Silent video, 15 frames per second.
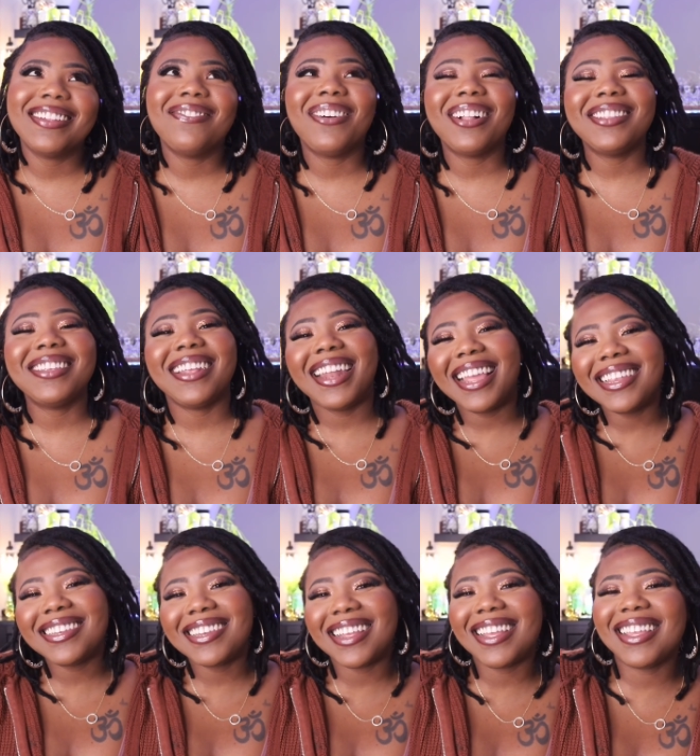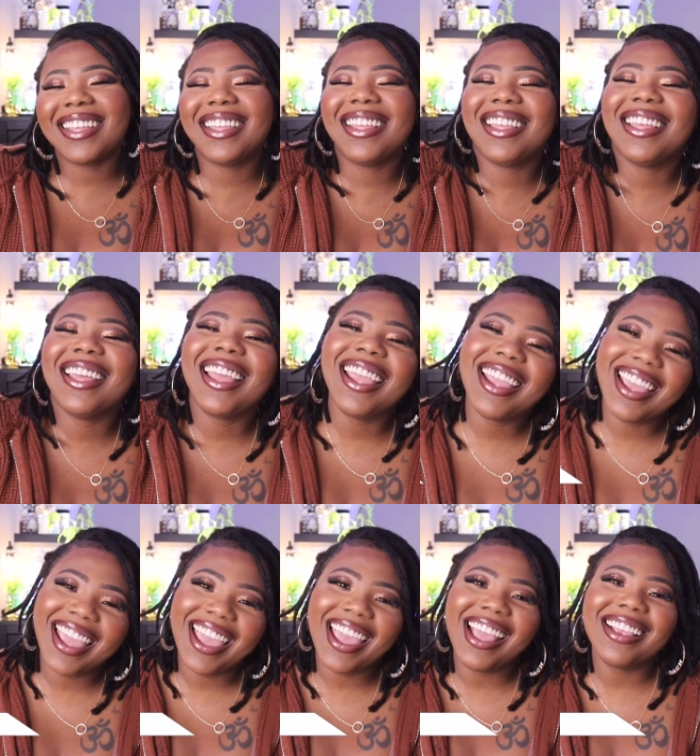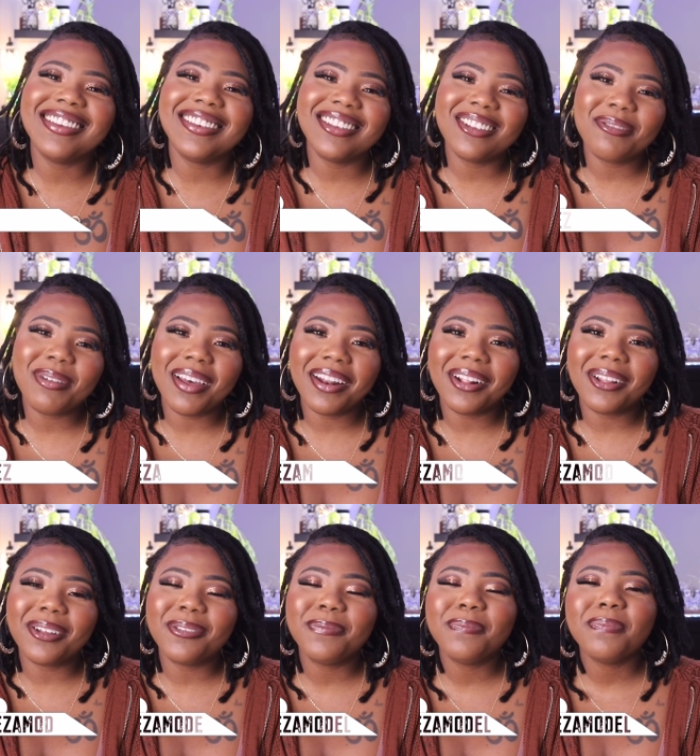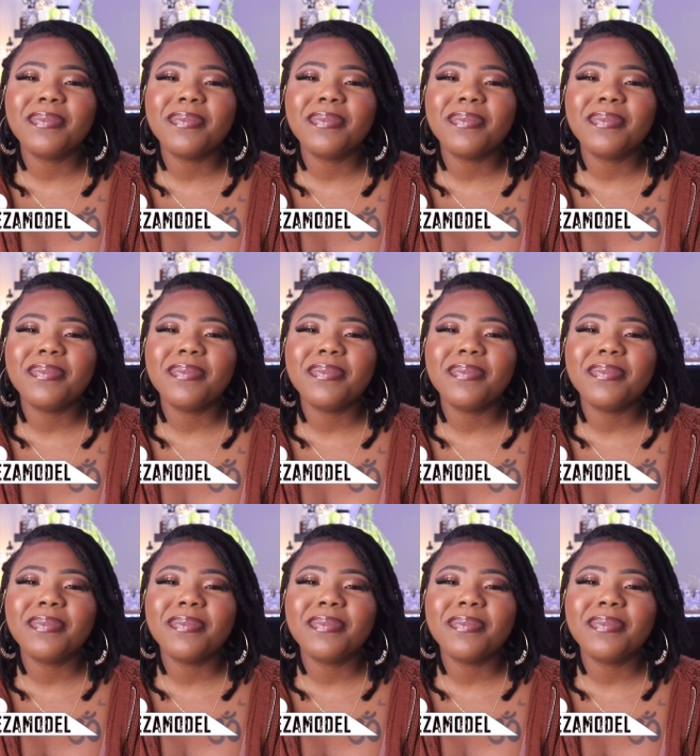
well, Tanisha, aka She's a Model.